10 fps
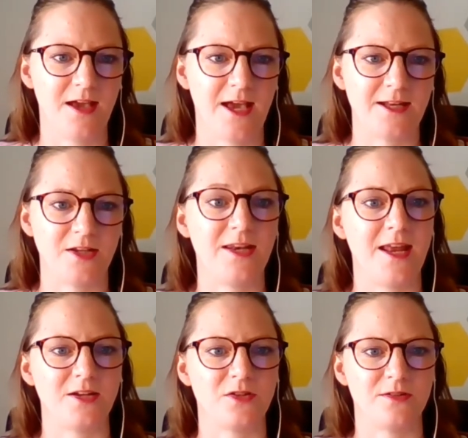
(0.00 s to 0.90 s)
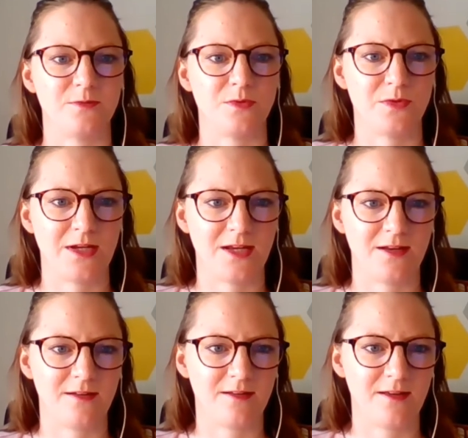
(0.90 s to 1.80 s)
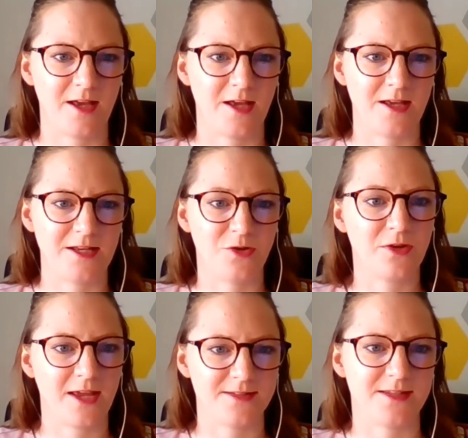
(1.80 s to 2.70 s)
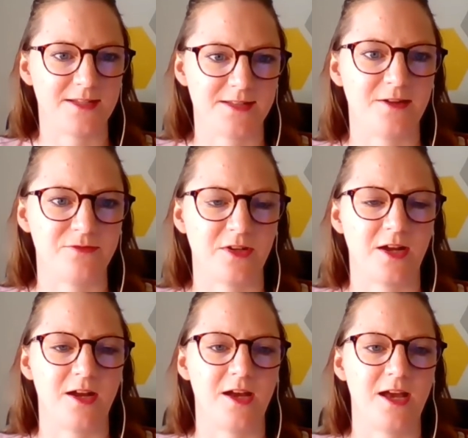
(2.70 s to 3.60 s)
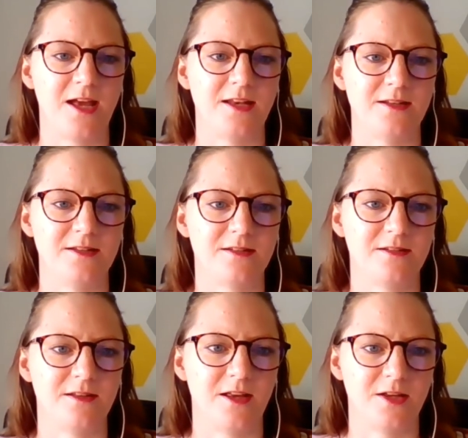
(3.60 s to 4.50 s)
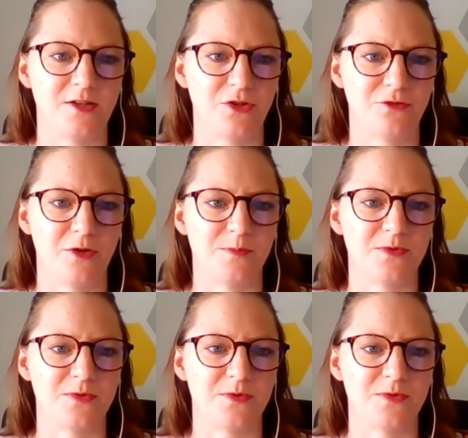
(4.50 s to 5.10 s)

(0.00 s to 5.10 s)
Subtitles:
and connections between, in your case, East Africa and Europe?